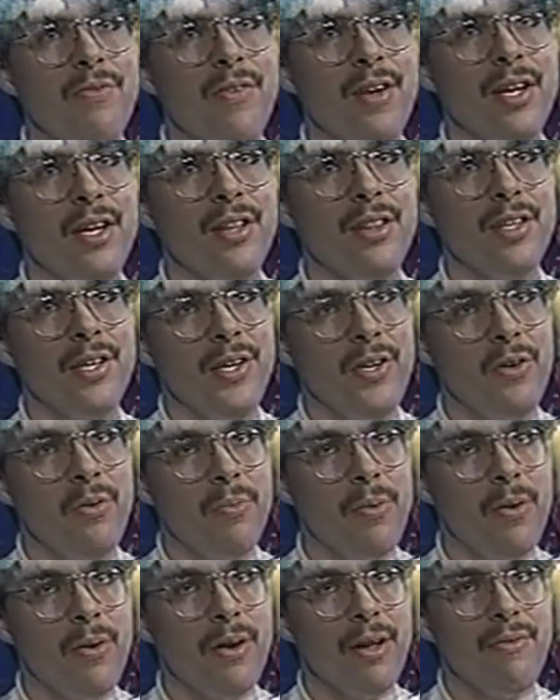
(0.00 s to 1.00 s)
who invented the
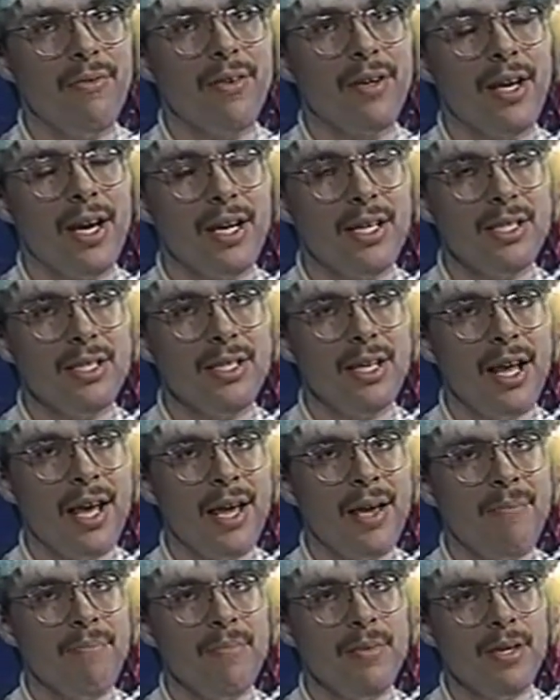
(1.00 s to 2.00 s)
U-boat, I forgot his
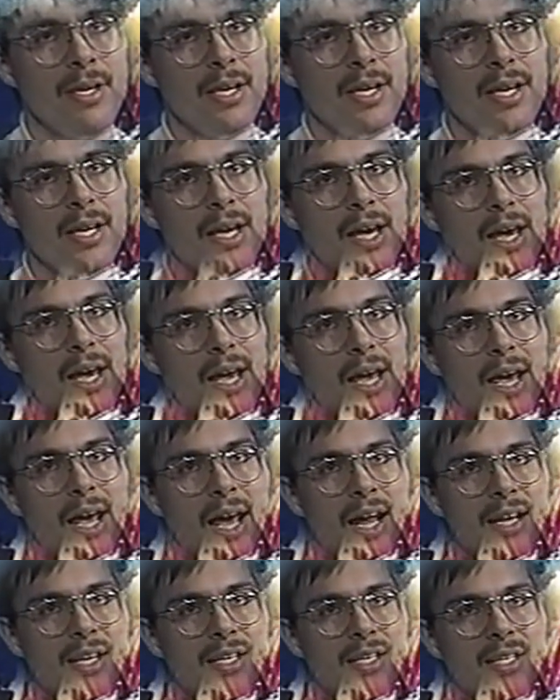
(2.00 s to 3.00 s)
name,
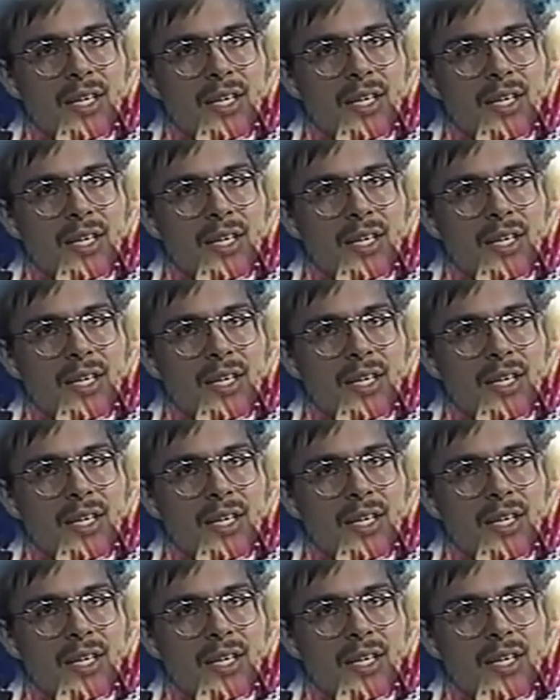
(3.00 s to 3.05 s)
had